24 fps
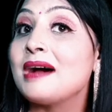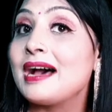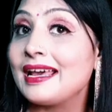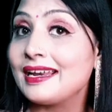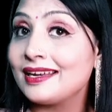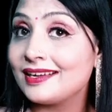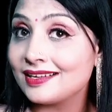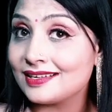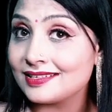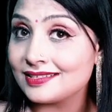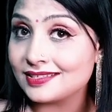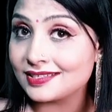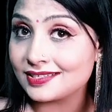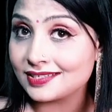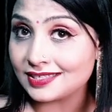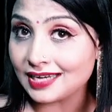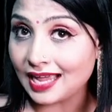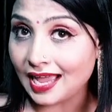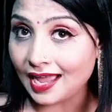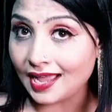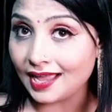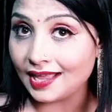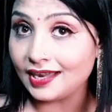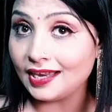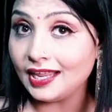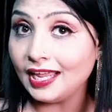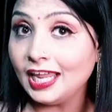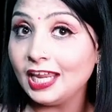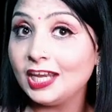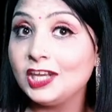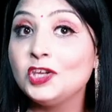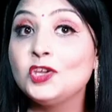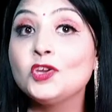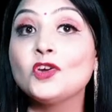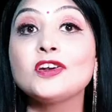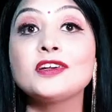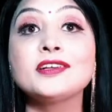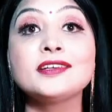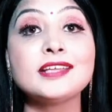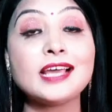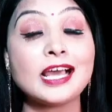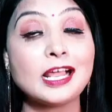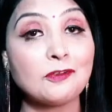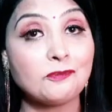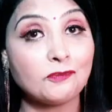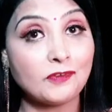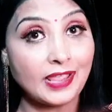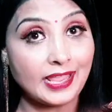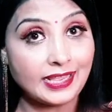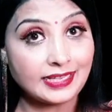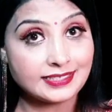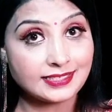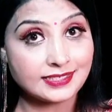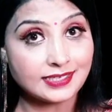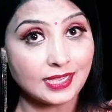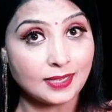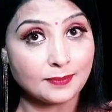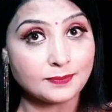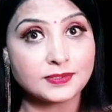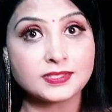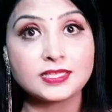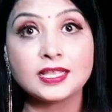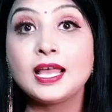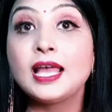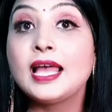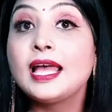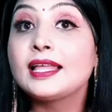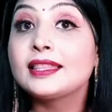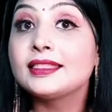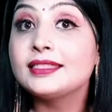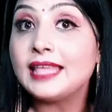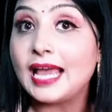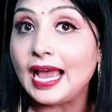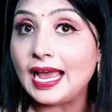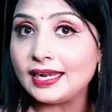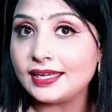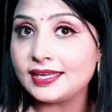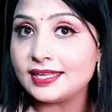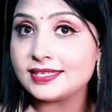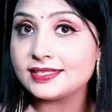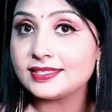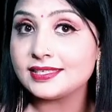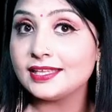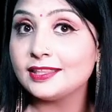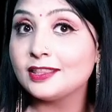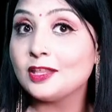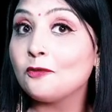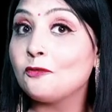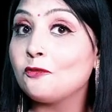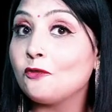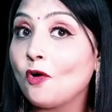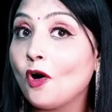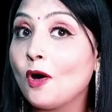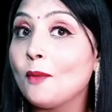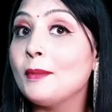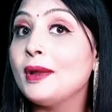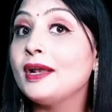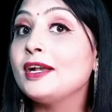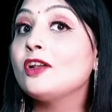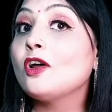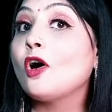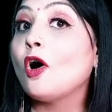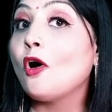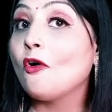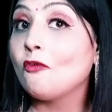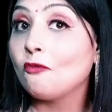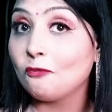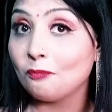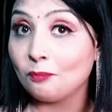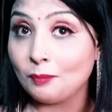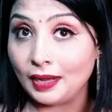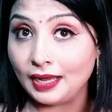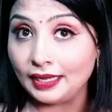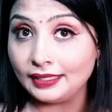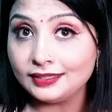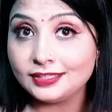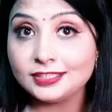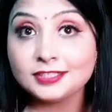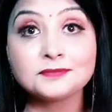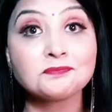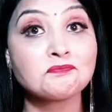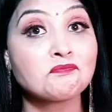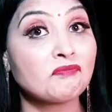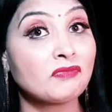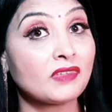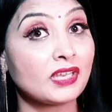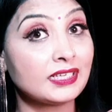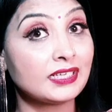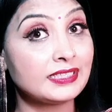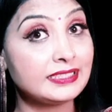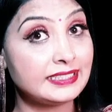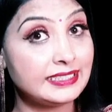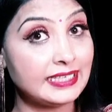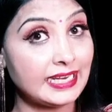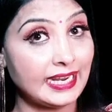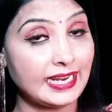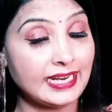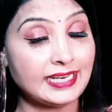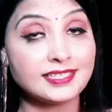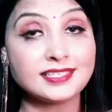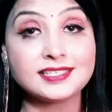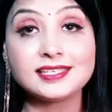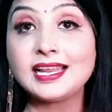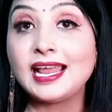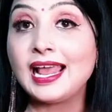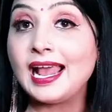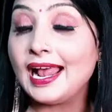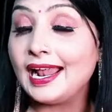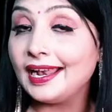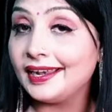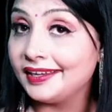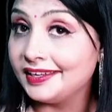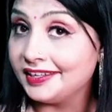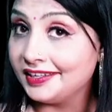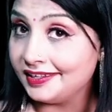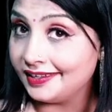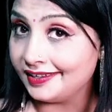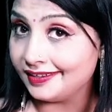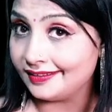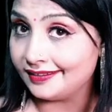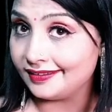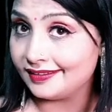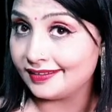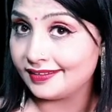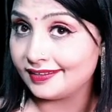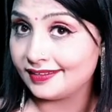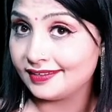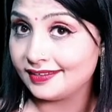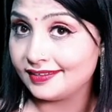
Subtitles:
American style in your DELF exams. That is in the format of month, date and year.